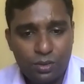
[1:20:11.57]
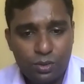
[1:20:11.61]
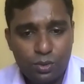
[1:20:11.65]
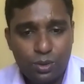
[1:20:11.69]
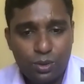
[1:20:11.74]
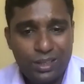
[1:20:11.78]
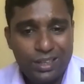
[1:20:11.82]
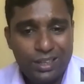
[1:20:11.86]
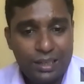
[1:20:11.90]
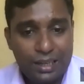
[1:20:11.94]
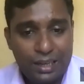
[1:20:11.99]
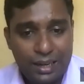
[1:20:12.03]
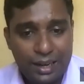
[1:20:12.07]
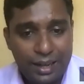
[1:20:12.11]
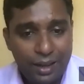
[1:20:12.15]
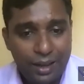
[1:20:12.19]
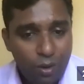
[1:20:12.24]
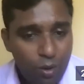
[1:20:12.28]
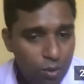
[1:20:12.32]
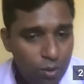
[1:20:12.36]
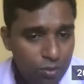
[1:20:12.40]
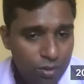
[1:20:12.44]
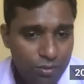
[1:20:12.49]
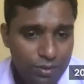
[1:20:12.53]
So then
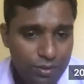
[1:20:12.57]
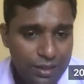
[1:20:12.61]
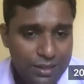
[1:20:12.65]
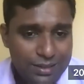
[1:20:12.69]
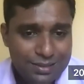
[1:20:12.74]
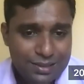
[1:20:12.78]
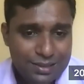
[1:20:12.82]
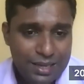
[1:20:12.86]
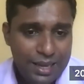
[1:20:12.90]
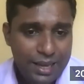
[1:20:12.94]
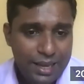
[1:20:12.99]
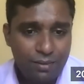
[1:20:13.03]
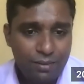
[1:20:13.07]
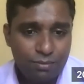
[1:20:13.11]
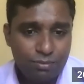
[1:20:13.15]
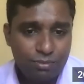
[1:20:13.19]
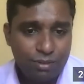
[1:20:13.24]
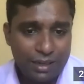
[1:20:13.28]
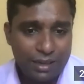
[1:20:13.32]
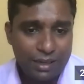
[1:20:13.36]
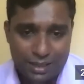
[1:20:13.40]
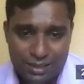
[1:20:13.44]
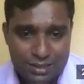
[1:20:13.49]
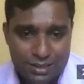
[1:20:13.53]
Kleihauer will say
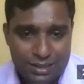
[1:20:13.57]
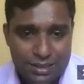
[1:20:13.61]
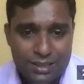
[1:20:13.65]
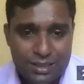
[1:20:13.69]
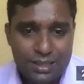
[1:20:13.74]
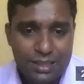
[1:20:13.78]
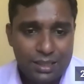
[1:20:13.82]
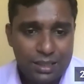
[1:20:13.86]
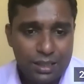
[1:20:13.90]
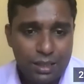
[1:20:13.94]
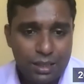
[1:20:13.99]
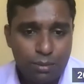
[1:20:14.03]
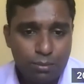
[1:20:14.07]
what is the